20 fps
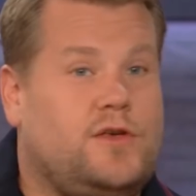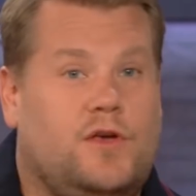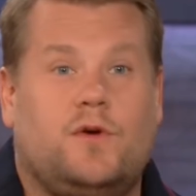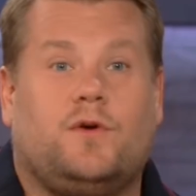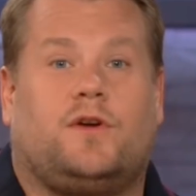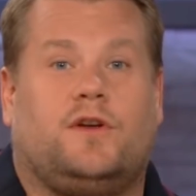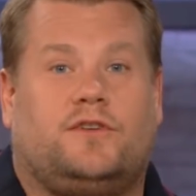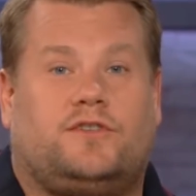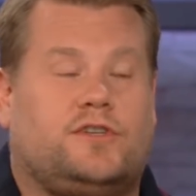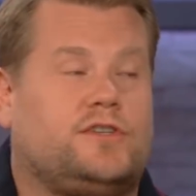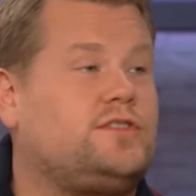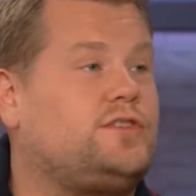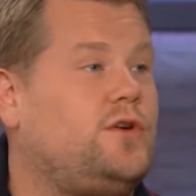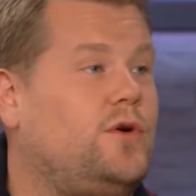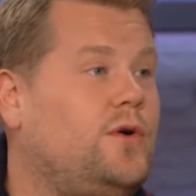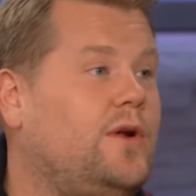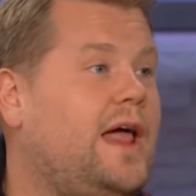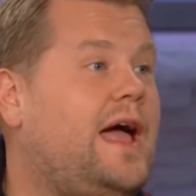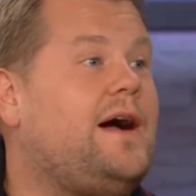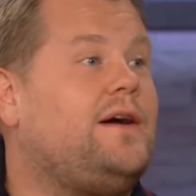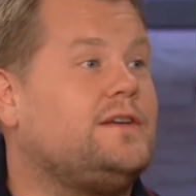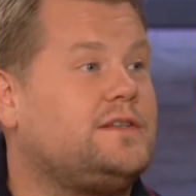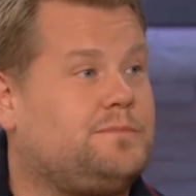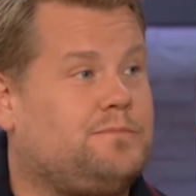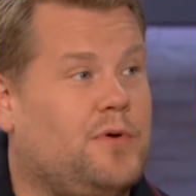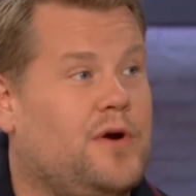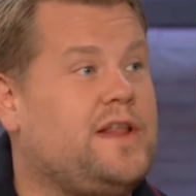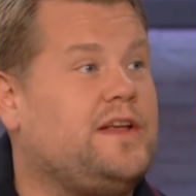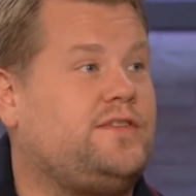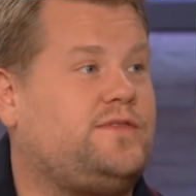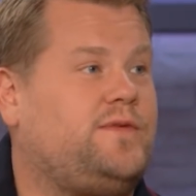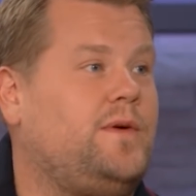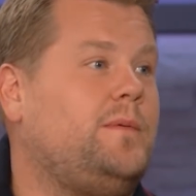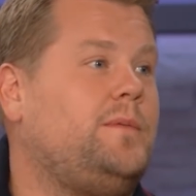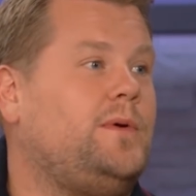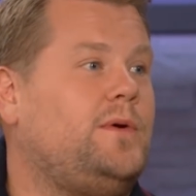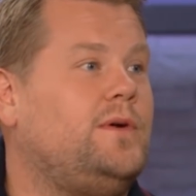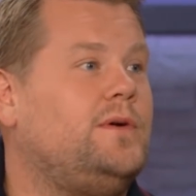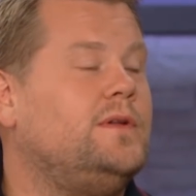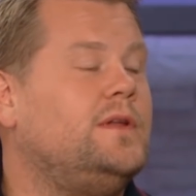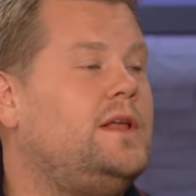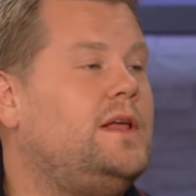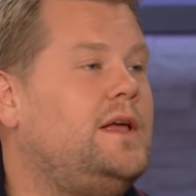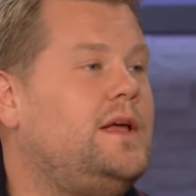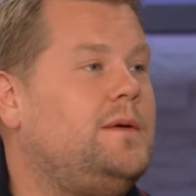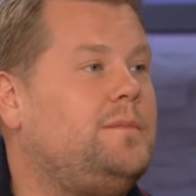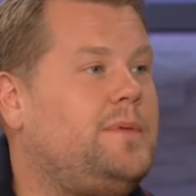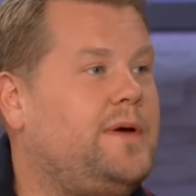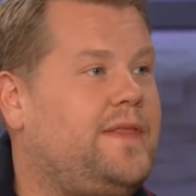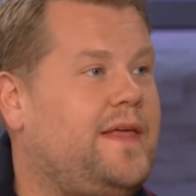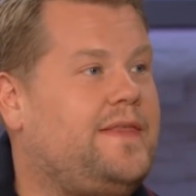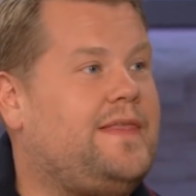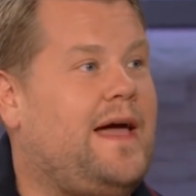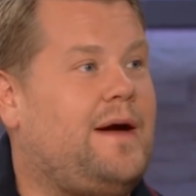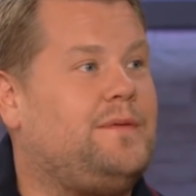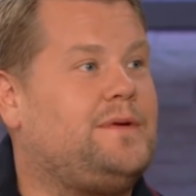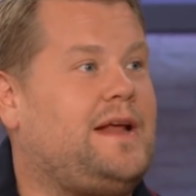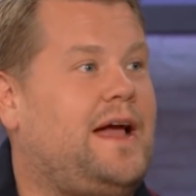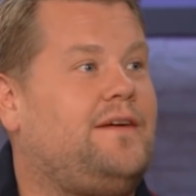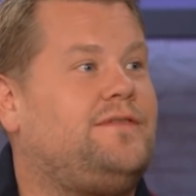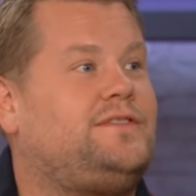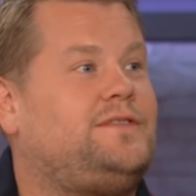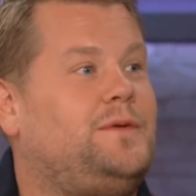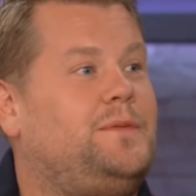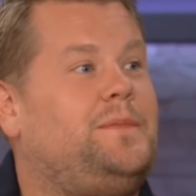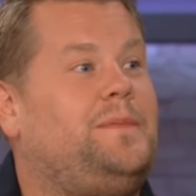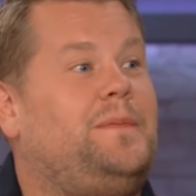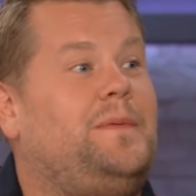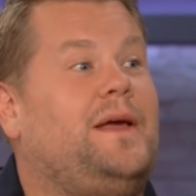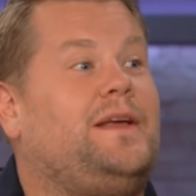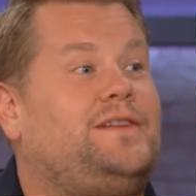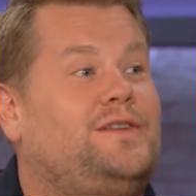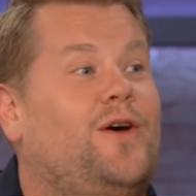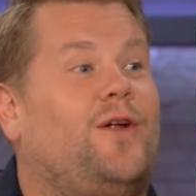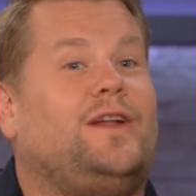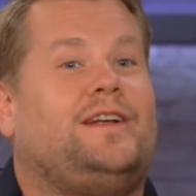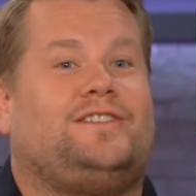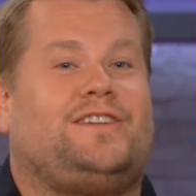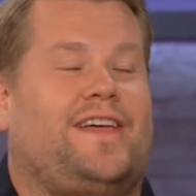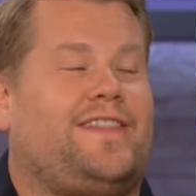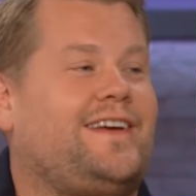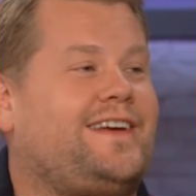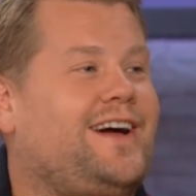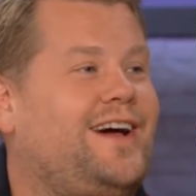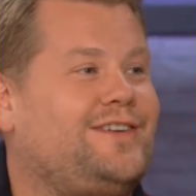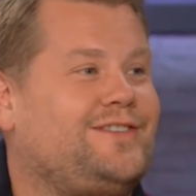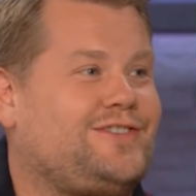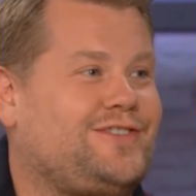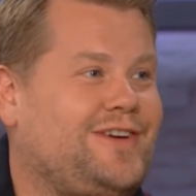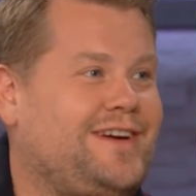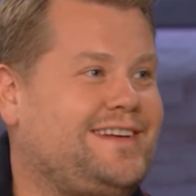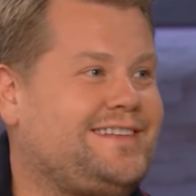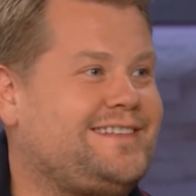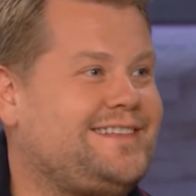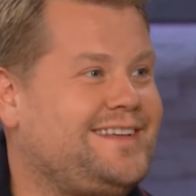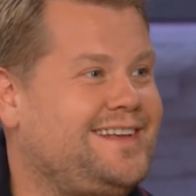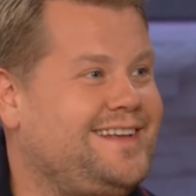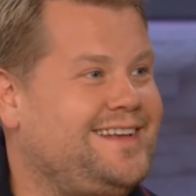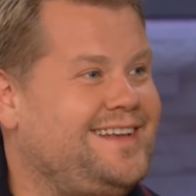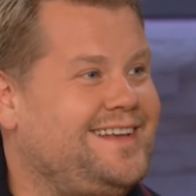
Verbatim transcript: right. you could just call ours British football, but then that would have to acknowledge other countries.